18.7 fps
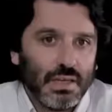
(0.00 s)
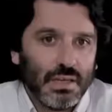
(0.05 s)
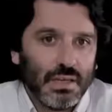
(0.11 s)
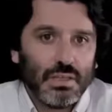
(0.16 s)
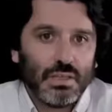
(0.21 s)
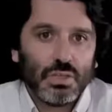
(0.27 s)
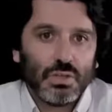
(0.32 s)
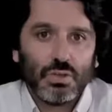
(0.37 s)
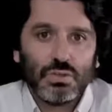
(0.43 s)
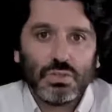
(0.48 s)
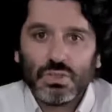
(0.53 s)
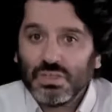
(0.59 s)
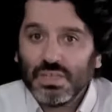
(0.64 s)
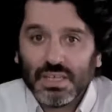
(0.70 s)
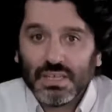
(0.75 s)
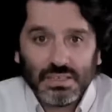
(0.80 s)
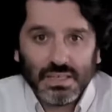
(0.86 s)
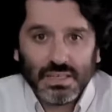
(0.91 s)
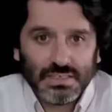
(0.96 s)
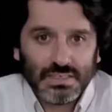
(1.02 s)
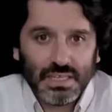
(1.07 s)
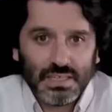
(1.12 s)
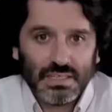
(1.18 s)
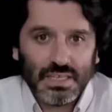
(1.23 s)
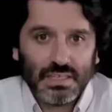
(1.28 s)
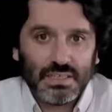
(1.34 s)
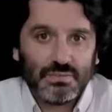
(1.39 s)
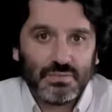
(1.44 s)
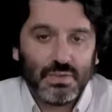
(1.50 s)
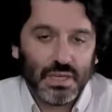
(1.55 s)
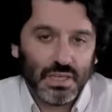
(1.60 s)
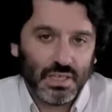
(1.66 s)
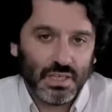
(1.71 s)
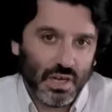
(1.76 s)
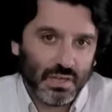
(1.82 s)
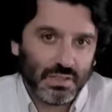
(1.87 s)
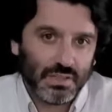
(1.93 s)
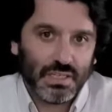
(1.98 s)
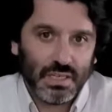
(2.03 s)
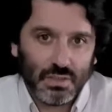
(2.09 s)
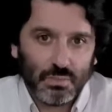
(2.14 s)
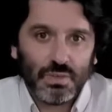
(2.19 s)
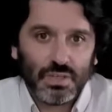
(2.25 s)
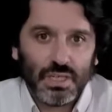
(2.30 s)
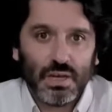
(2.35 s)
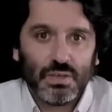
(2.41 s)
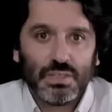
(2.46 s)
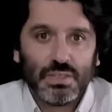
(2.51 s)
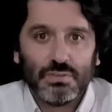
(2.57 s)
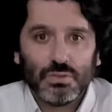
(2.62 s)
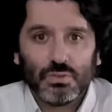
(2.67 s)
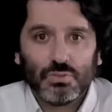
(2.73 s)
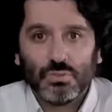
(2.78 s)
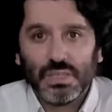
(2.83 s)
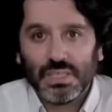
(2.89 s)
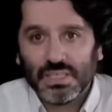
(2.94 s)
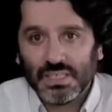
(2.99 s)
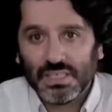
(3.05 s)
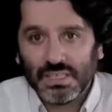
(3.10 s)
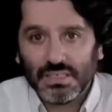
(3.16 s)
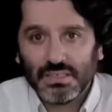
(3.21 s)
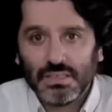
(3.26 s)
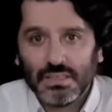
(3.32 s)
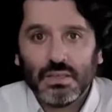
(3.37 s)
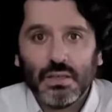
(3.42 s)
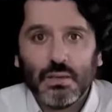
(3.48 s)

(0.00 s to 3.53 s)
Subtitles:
The user can thus identify content without even reading it,